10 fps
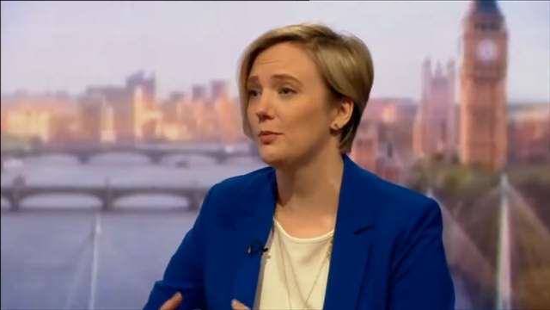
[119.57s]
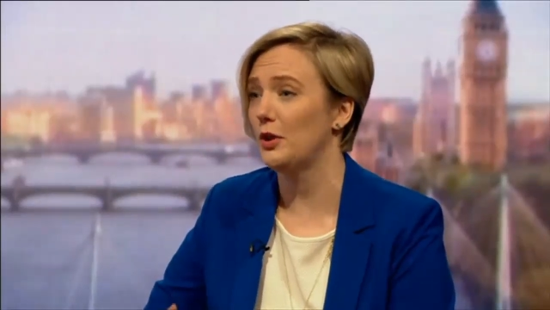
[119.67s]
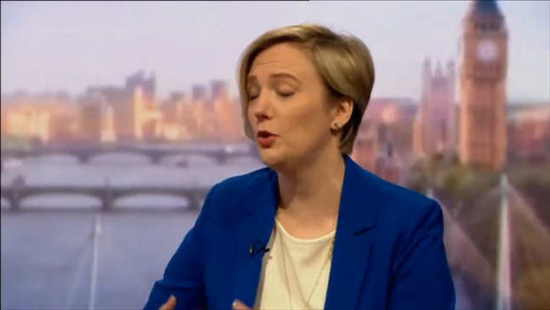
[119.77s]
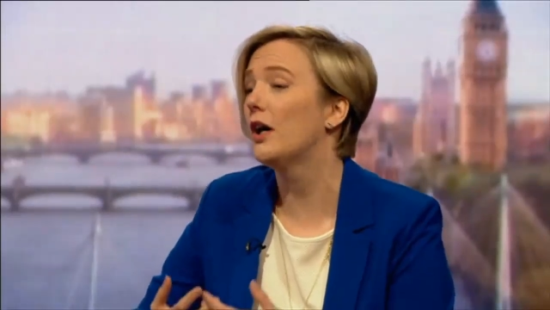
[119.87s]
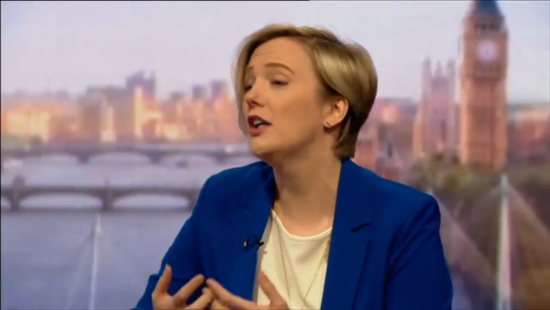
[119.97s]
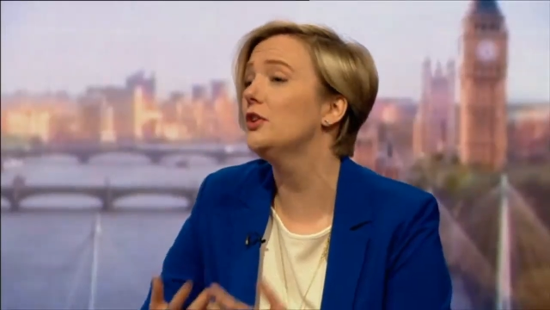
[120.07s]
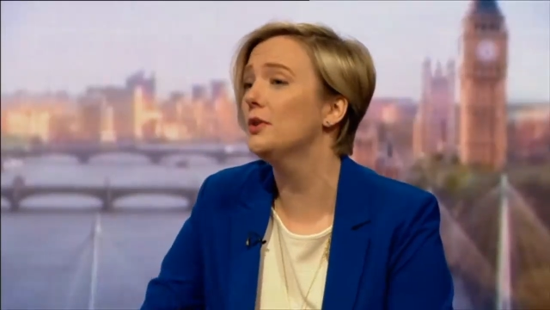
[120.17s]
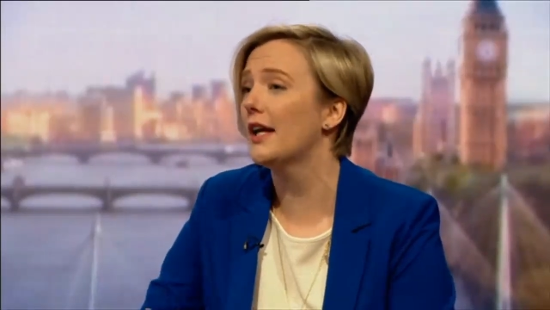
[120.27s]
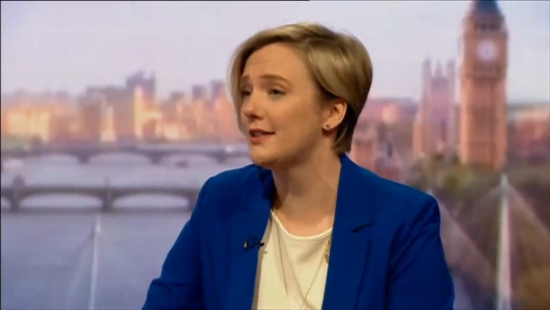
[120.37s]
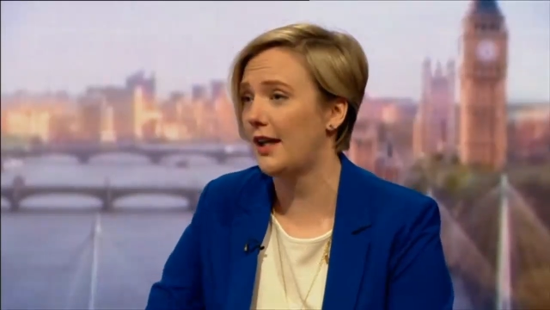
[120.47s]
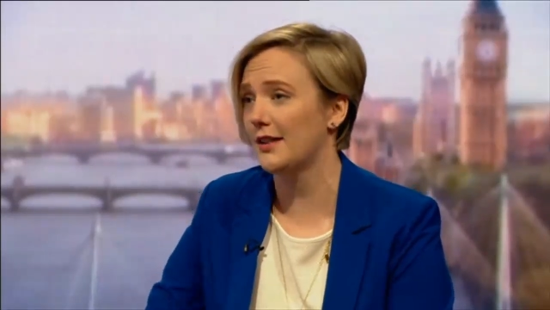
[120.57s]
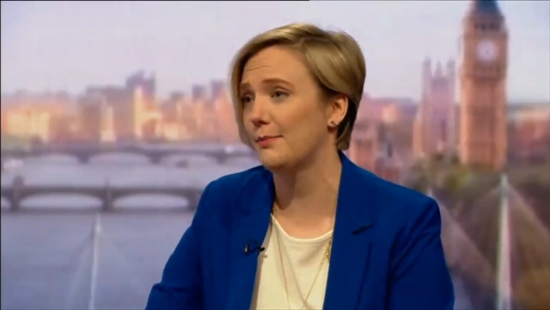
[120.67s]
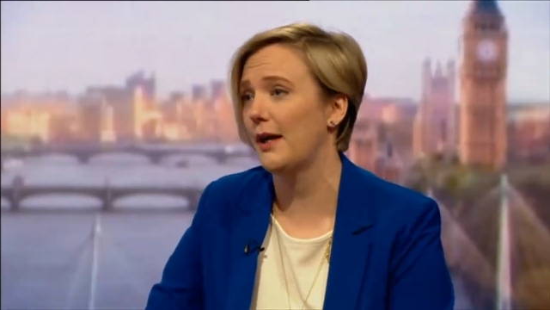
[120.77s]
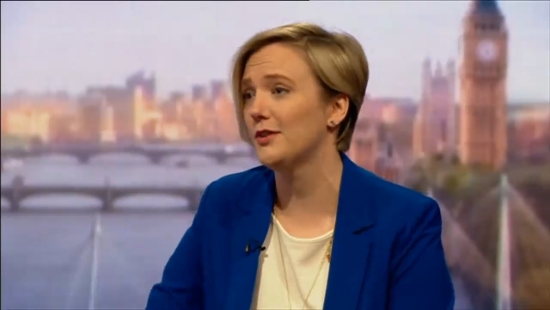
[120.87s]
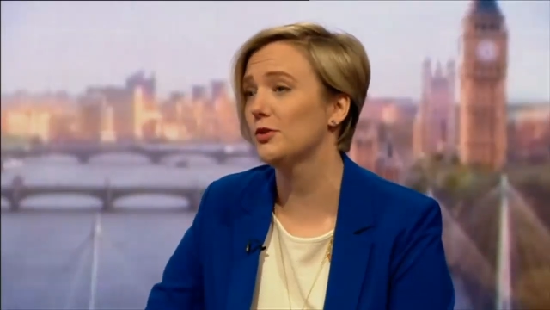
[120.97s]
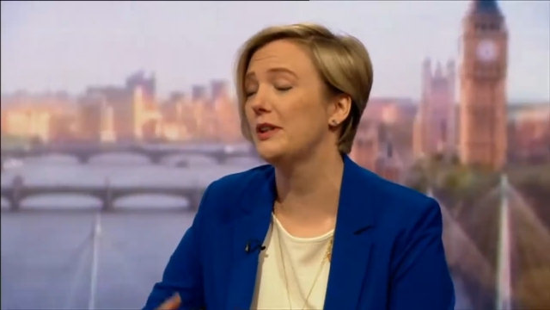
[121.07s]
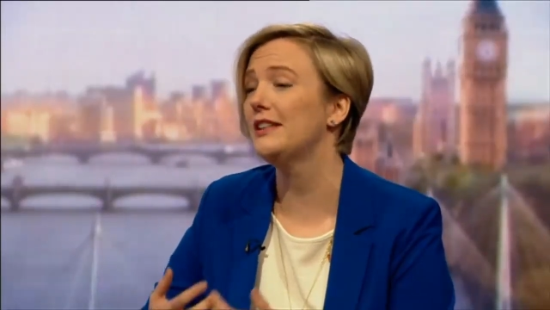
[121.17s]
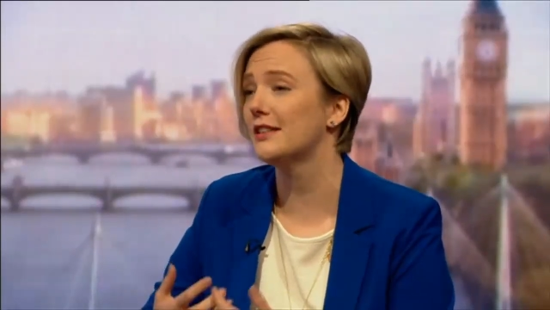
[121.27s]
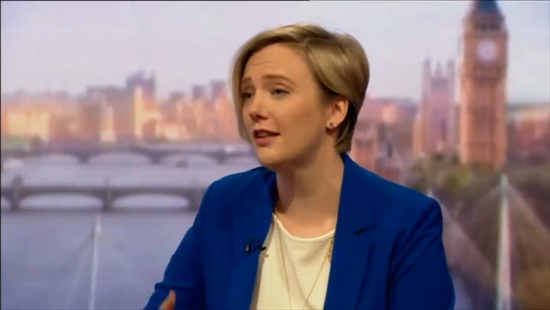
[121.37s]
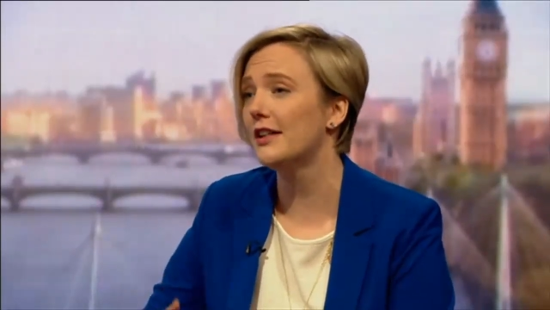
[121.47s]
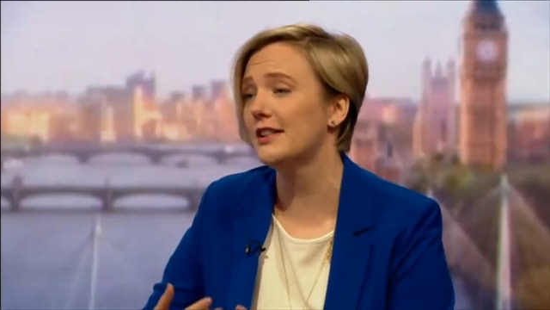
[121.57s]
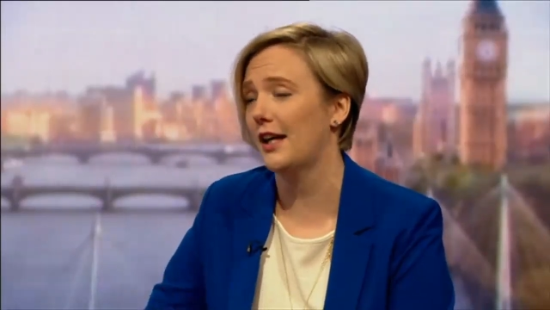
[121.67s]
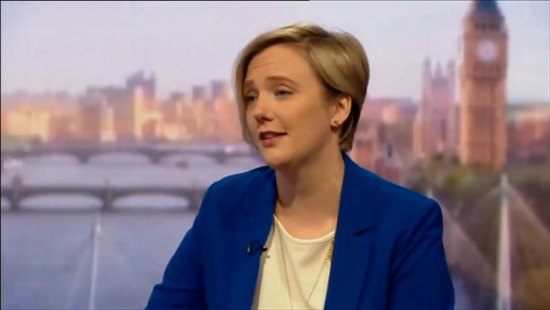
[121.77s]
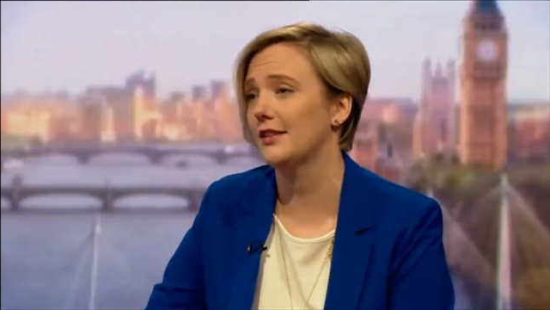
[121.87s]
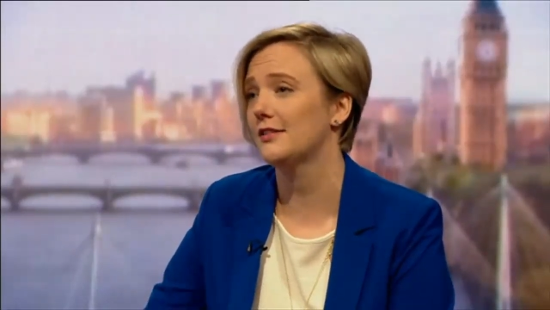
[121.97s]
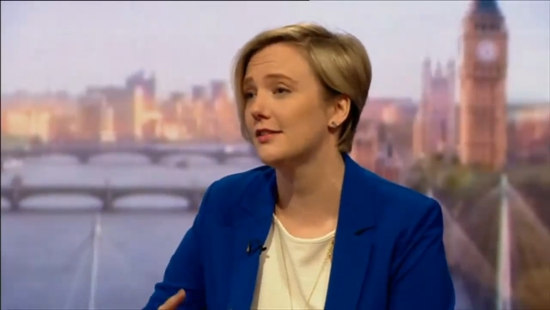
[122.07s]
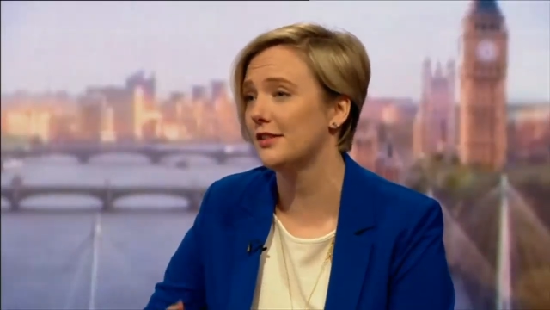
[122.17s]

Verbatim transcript: be, who were UK taxpayers, were being denied access to